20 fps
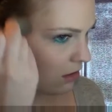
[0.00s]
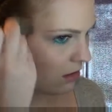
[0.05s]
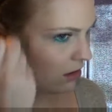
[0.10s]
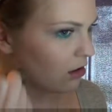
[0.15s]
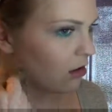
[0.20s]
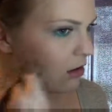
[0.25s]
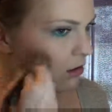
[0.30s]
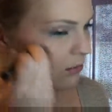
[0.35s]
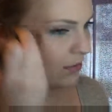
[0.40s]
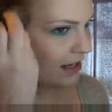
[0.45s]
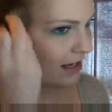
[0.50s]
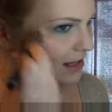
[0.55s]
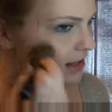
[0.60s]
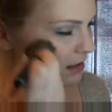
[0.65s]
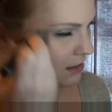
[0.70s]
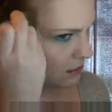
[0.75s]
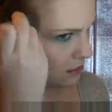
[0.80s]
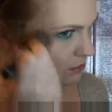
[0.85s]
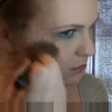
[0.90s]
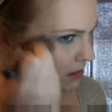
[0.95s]
all week
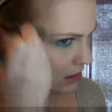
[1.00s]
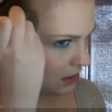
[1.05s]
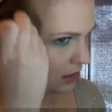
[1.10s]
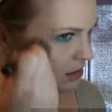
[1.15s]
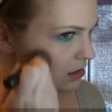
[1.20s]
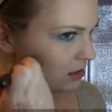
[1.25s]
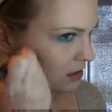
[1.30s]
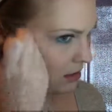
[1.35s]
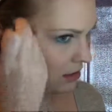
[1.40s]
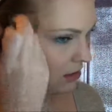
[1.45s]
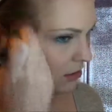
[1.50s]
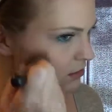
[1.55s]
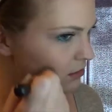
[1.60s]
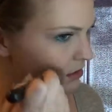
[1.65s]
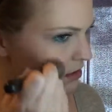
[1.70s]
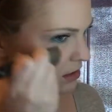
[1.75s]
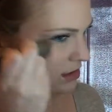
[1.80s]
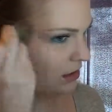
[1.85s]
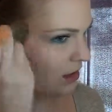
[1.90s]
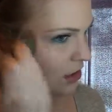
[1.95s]
last week,
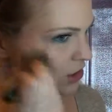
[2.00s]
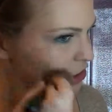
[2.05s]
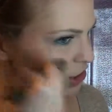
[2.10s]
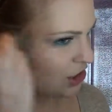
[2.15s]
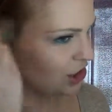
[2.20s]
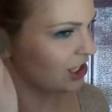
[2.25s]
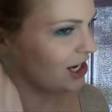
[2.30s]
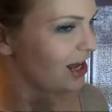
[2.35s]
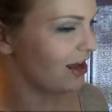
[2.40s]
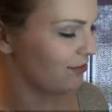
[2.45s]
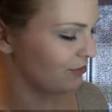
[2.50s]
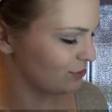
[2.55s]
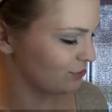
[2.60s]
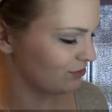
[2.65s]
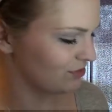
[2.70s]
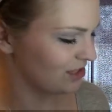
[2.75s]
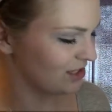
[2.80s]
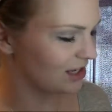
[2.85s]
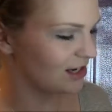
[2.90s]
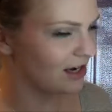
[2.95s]
including yesterday, which
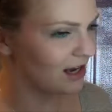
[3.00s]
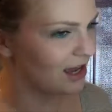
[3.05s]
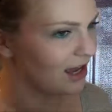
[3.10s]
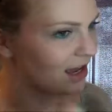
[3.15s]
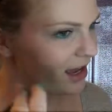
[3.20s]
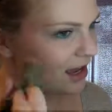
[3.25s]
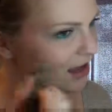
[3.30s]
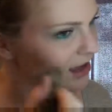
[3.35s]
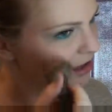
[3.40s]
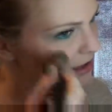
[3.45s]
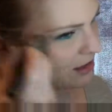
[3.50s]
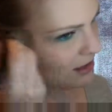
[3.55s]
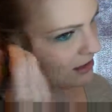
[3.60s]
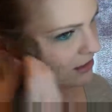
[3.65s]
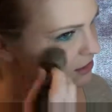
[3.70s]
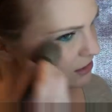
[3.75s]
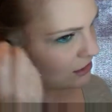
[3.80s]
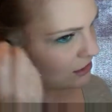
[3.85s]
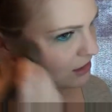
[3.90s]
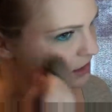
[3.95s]
was Sunday.
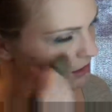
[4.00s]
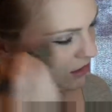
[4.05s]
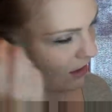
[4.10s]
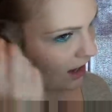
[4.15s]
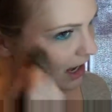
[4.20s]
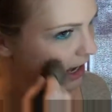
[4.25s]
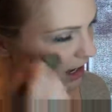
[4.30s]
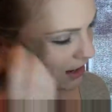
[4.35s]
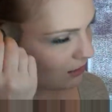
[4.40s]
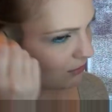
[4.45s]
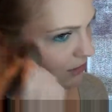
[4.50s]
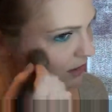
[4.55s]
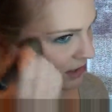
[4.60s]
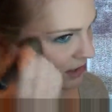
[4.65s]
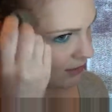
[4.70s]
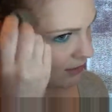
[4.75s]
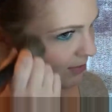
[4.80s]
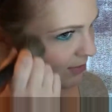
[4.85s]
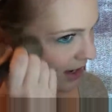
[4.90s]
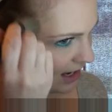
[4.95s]
So I kind of want to
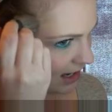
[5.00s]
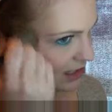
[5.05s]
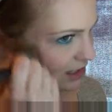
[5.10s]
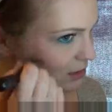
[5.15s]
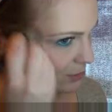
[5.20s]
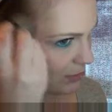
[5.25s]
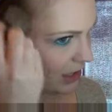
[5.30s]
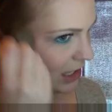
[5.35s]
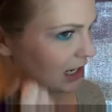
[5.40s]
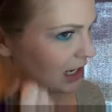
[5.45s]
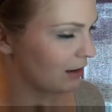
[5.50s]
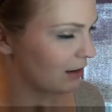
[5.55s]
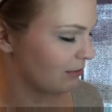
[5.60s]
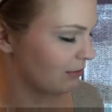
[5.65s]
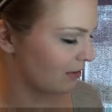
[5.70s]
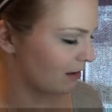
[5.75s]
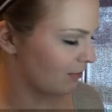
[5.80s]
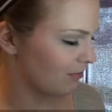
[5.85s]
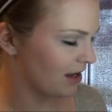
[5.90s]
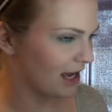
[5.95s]
give my eyes a break.
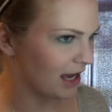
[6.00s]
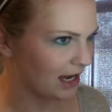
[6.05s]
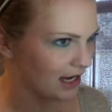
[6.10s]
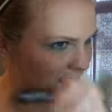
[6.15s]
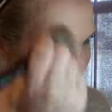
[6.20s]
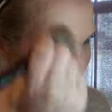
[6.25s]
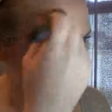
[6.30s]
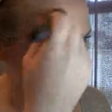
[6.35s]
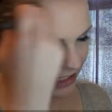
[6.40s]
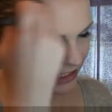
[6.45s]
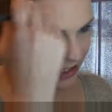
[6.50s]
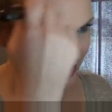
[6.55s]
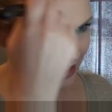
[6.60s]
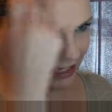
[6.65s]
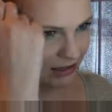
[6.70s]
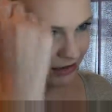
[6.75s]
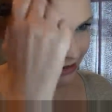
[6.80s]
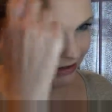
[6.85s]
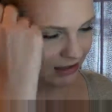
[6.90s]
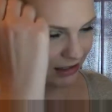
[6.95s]
My eyes tend to
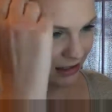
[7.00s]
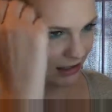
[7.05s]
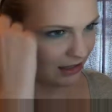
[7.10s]
get really